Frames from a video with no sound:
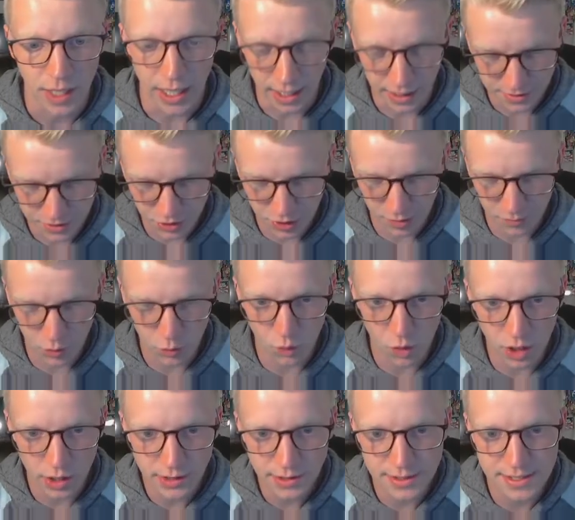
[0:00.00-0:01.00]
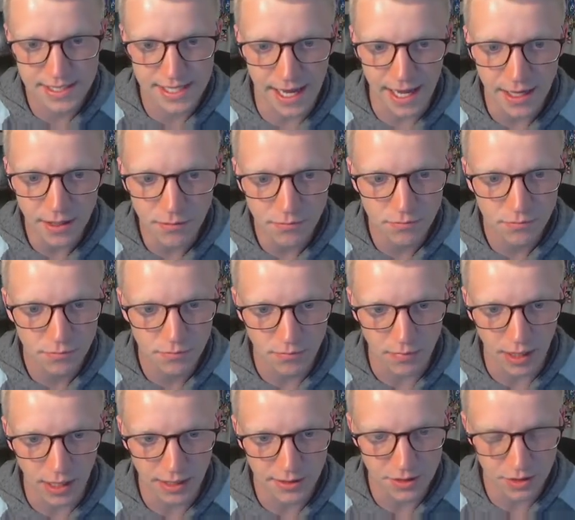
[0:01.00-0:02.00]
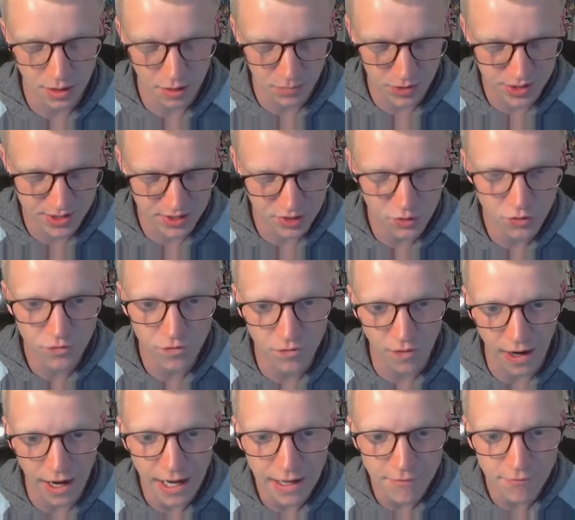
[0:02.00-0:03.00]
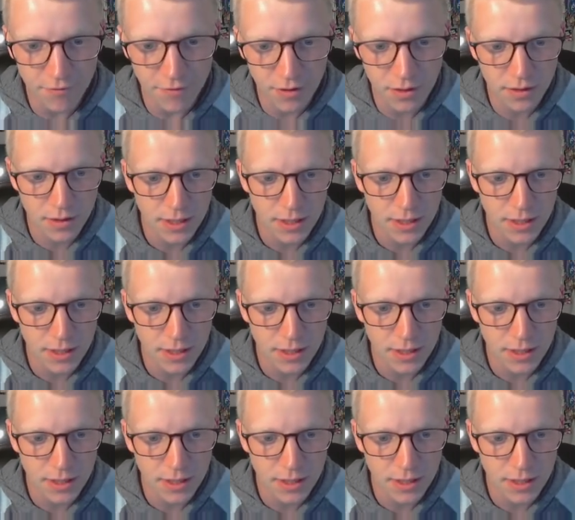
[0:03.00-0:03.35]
Enter number 1, 10. Enter number 2, 5.